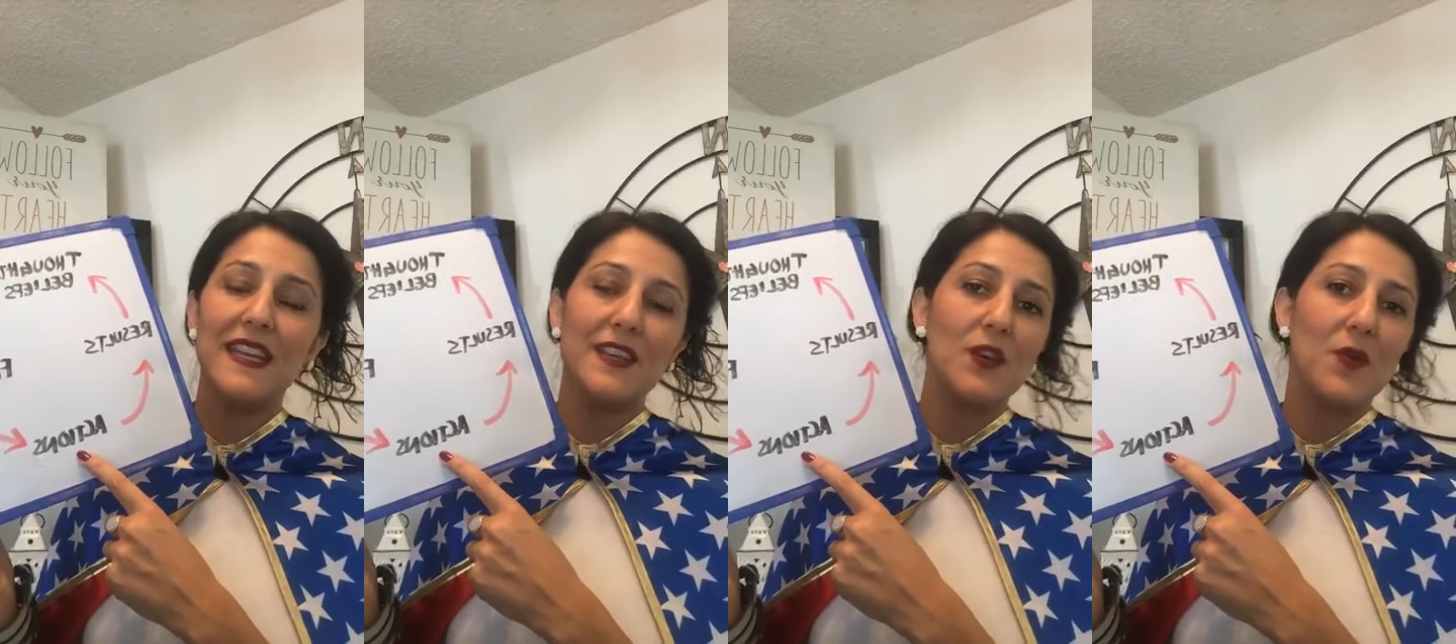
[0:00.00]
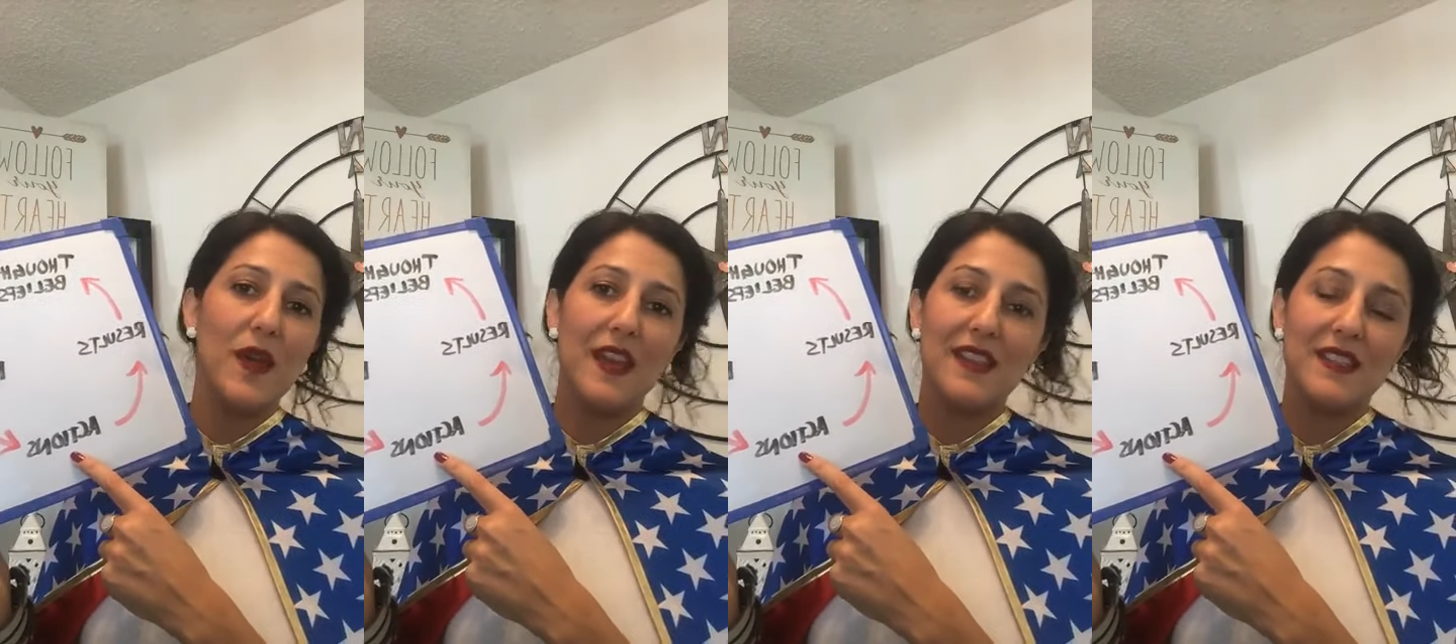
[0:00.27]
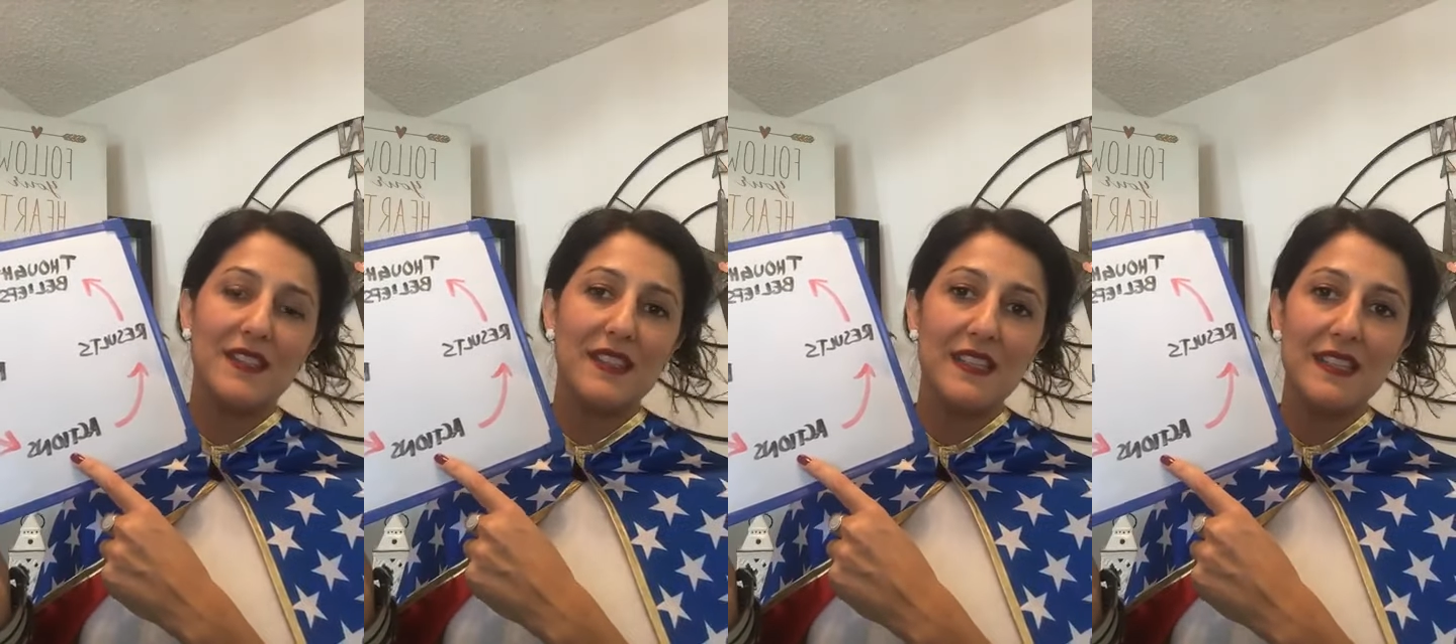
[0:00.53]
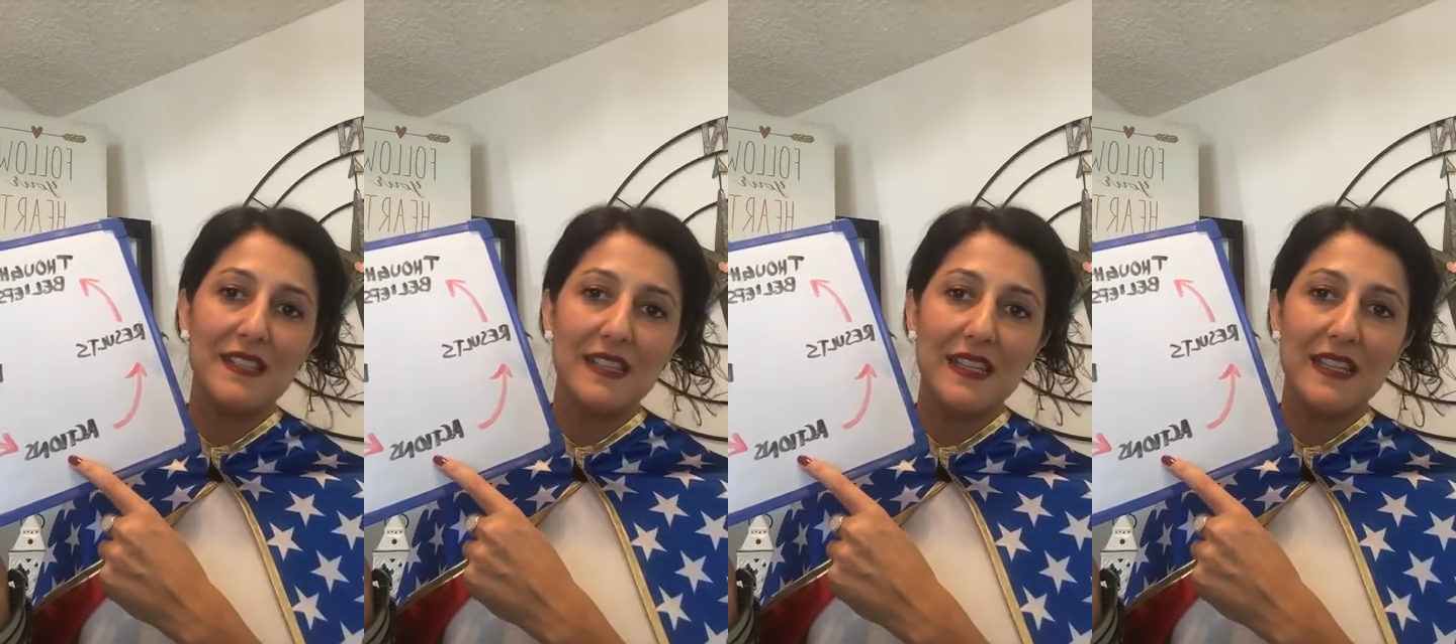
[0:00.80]
in a way that's
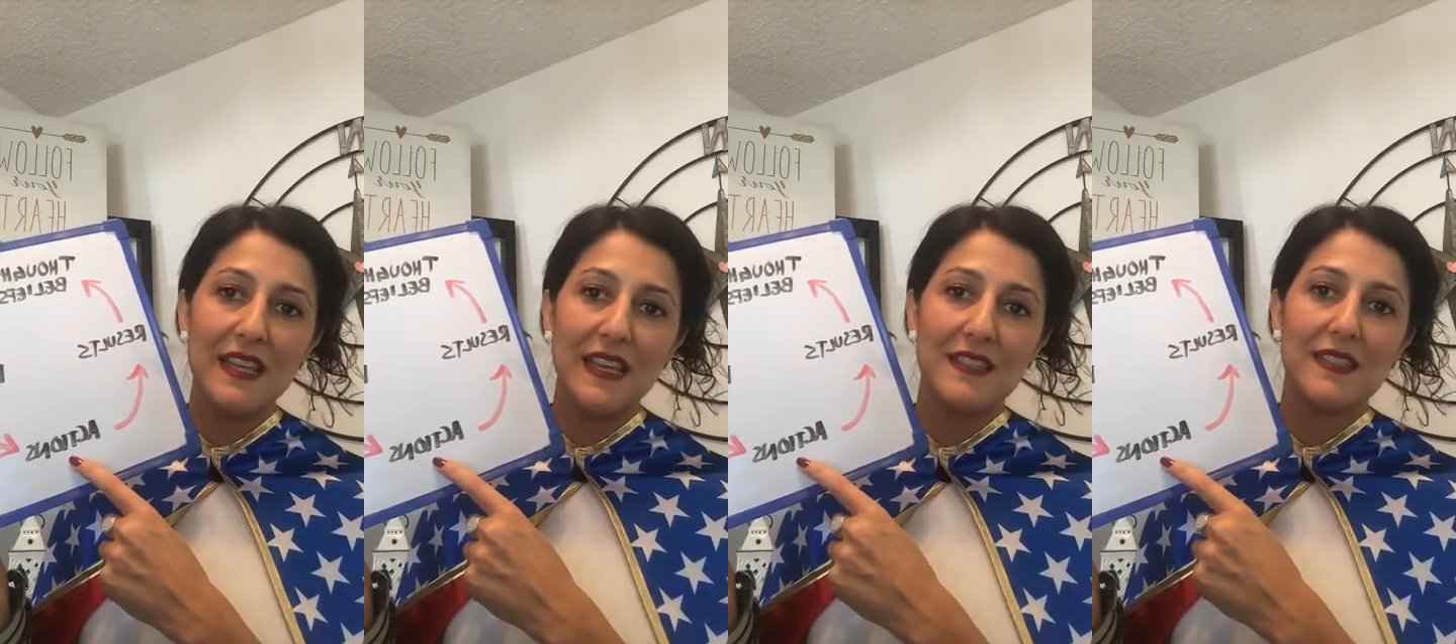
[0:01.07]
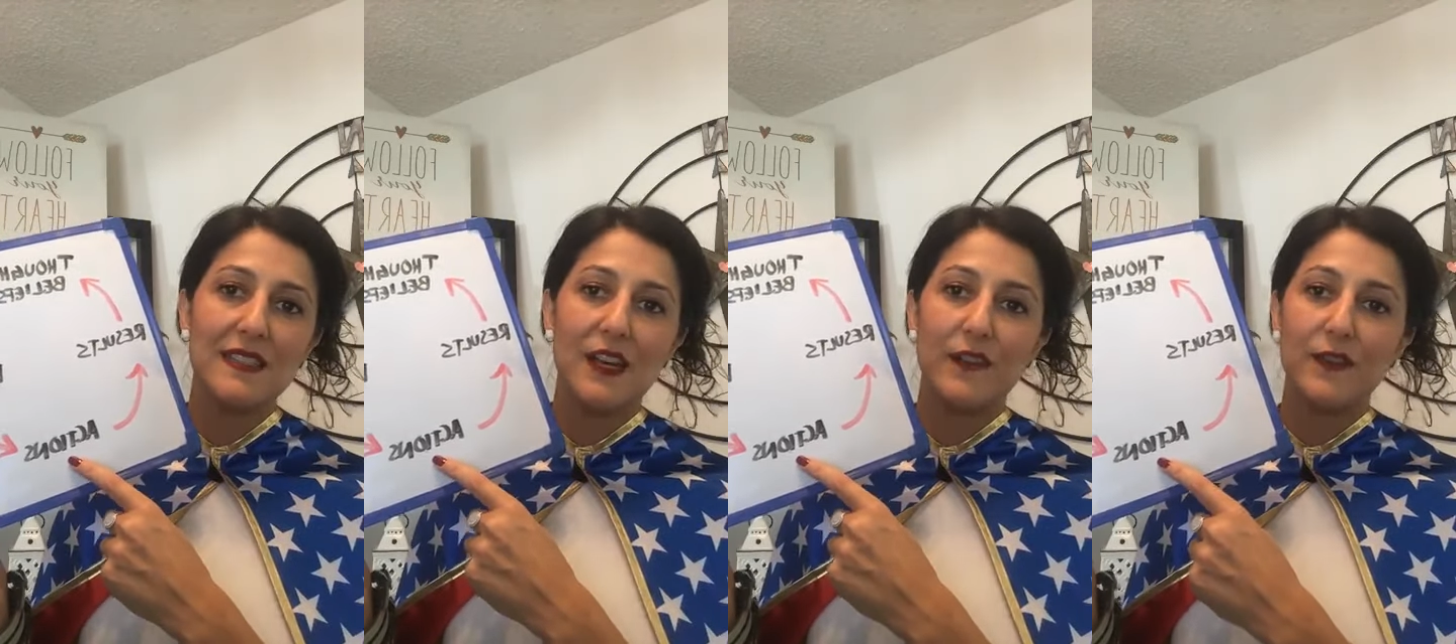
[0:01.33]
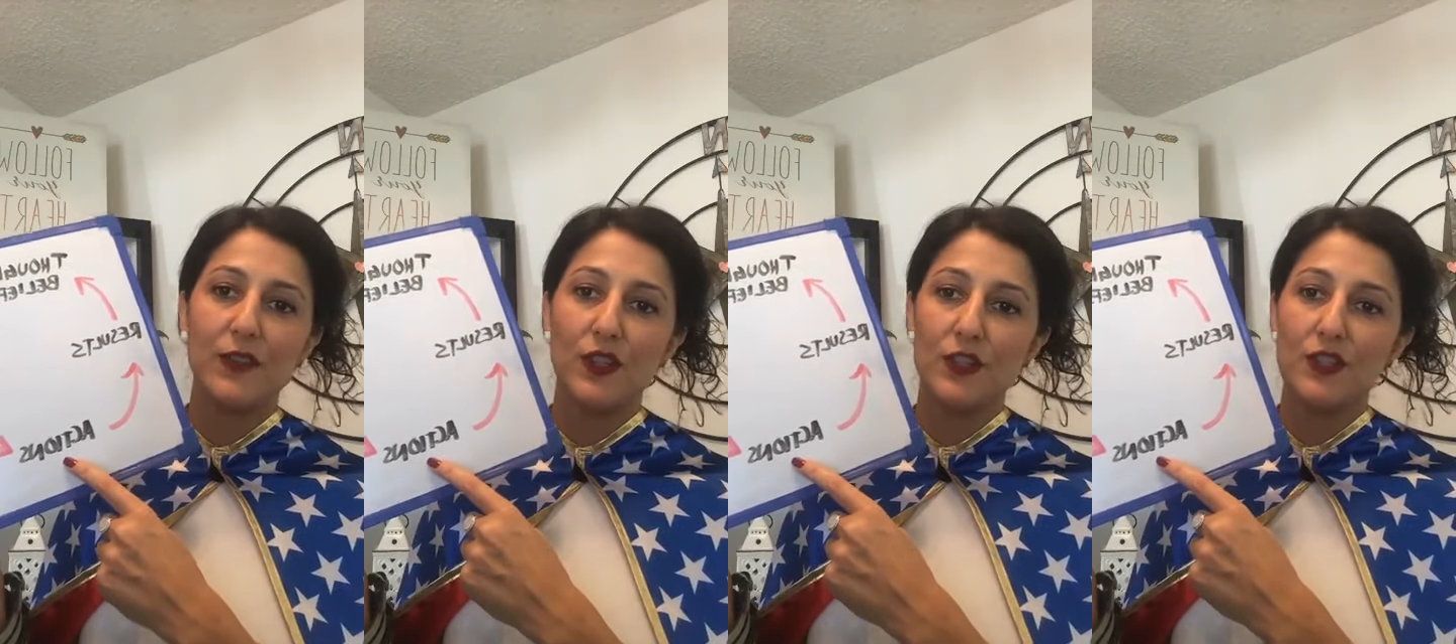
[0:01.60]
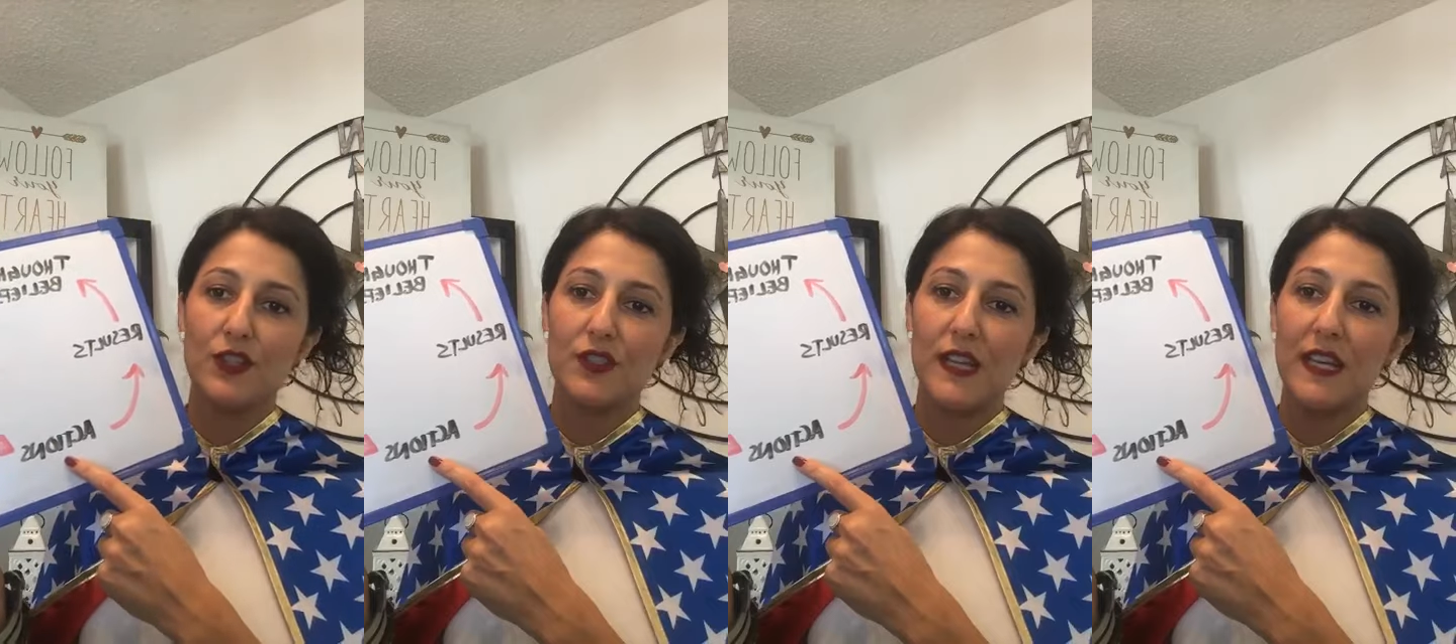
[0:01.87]
easy and self
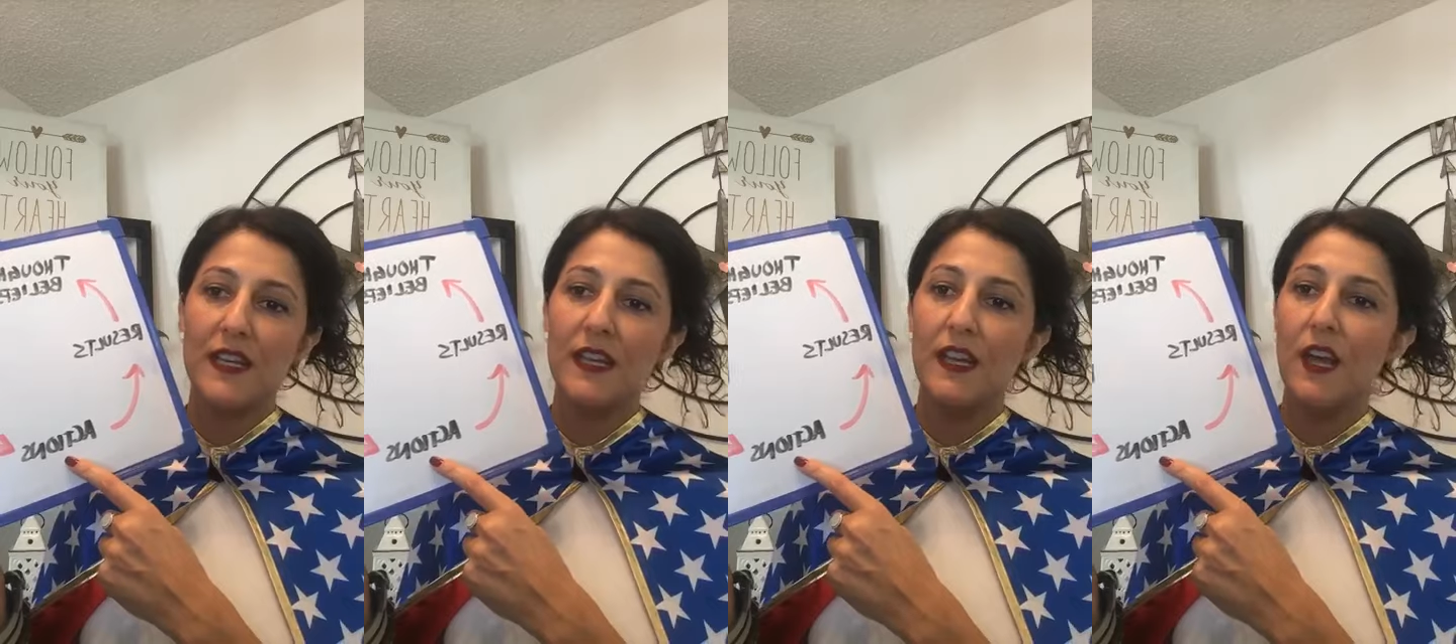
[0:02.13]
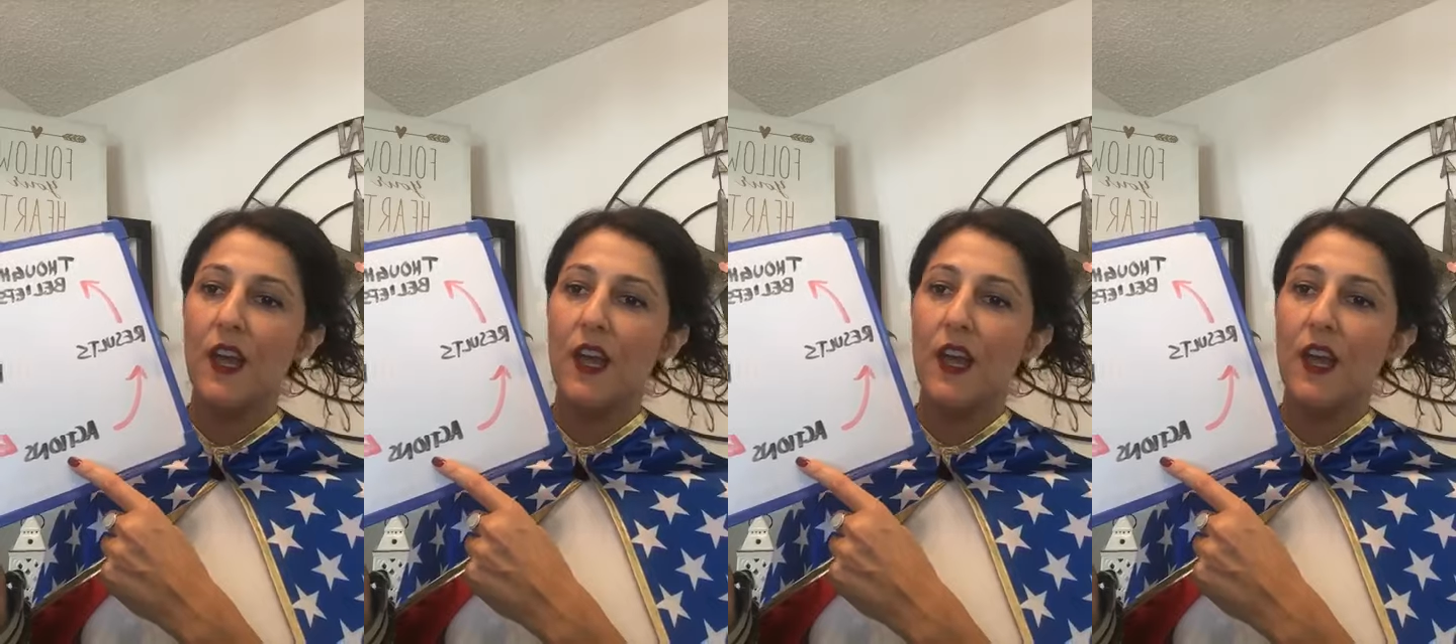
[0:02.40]
nurturing?